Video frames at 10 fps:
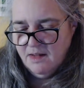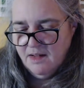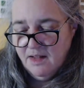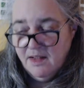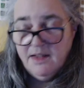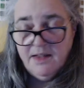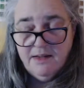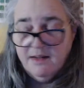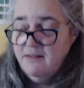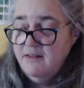And it
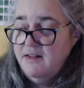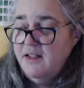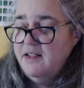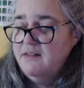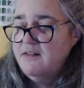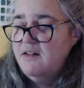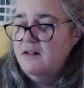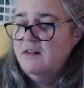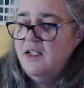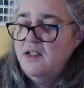doesn't take as
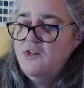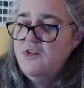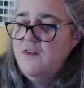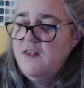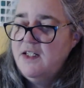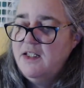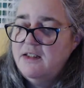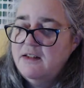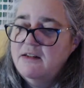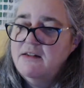long as you think it
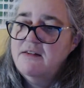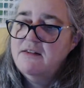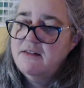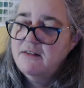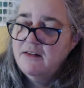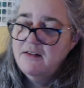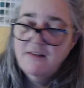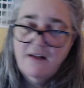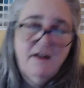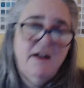does, because
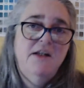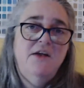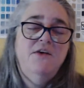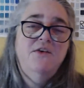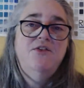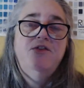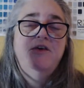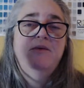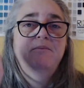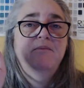I know
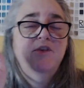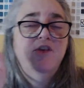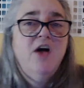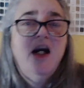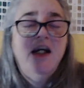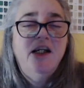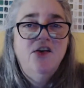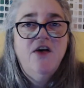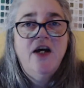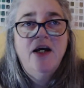from trying
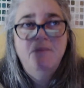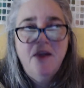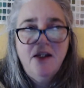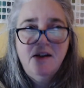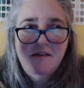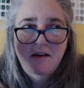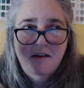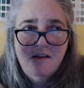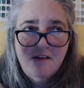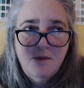to hem things on
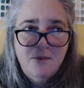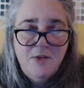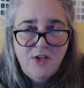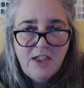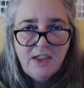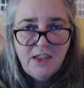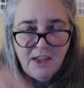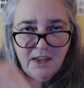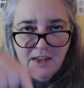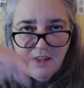the sewing
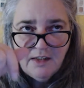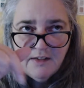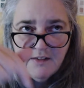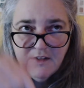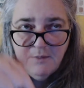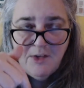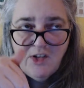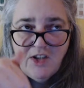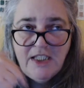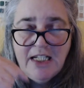
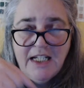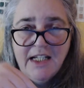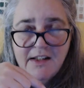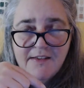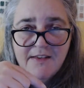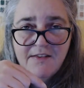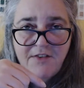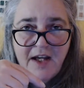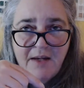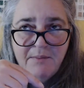machine eats the
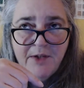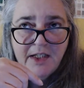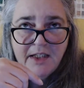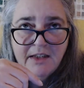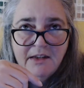fabric,